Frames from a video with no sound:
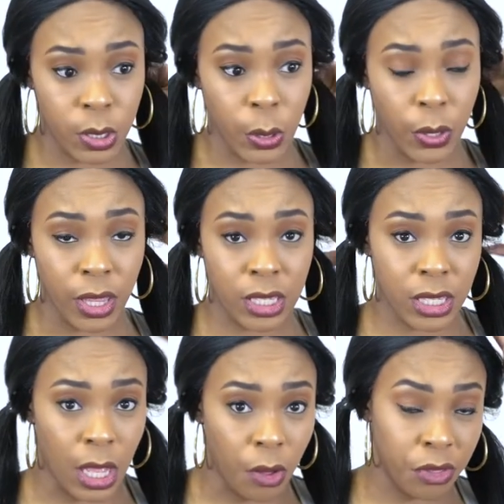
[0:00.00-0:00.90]
so this
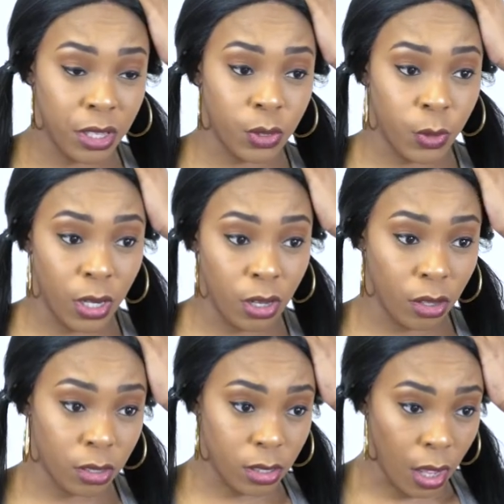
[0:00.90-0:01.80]
is how this one
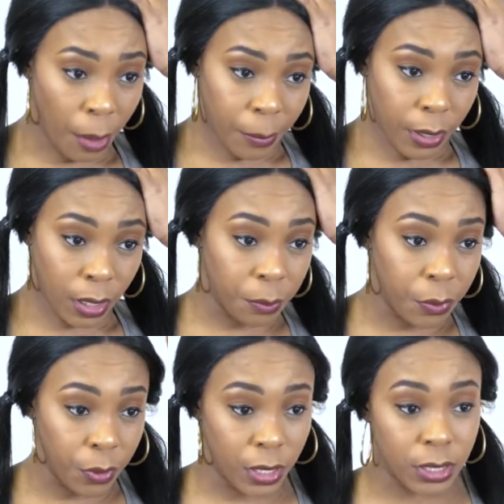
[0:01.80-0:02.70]
looks up in a
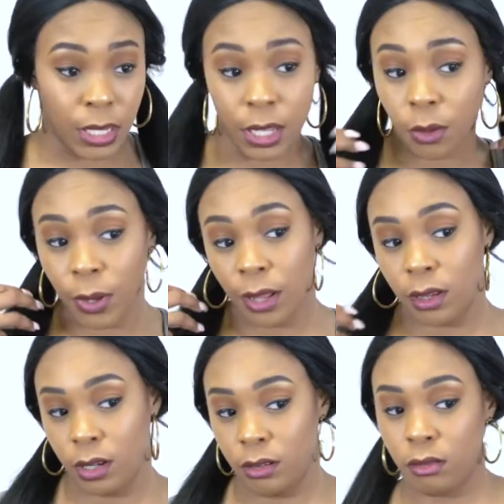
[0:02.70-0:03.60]
ponytail well
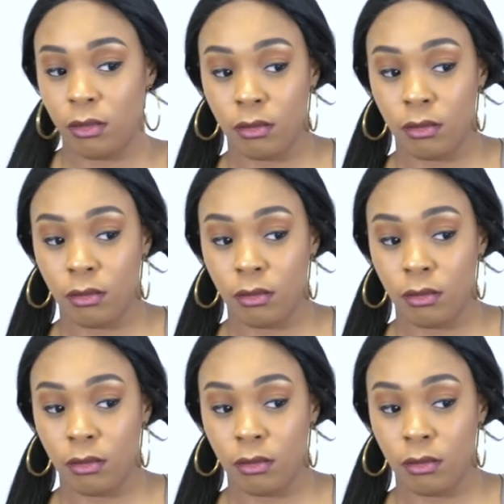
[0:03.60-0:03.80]
in